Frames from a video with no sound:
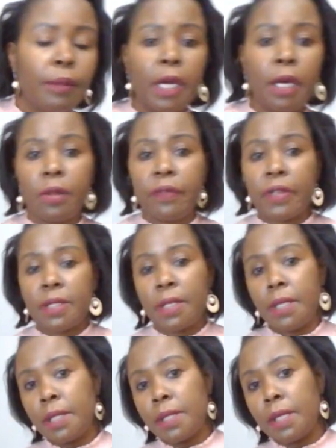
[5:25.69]
Health
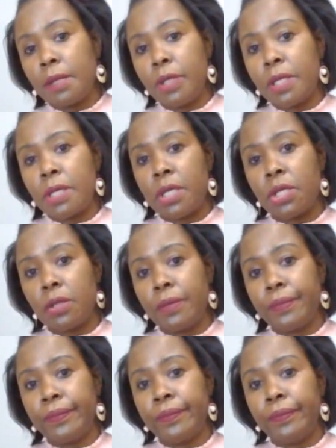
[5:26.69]
facilities administration,